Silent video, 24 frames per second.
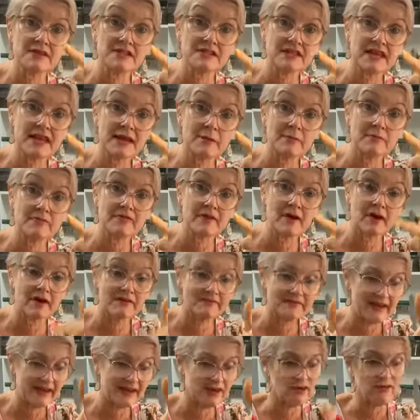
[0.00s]
the
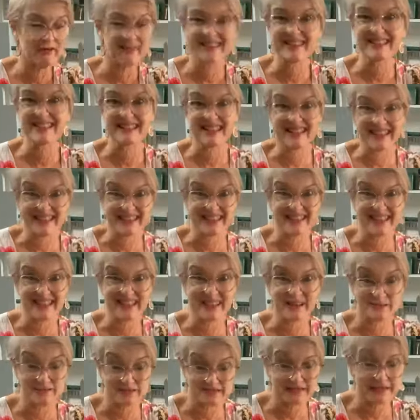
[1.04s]
TM5, and obviously the
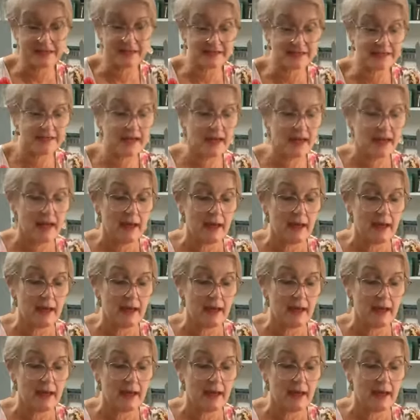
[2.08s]
TM6.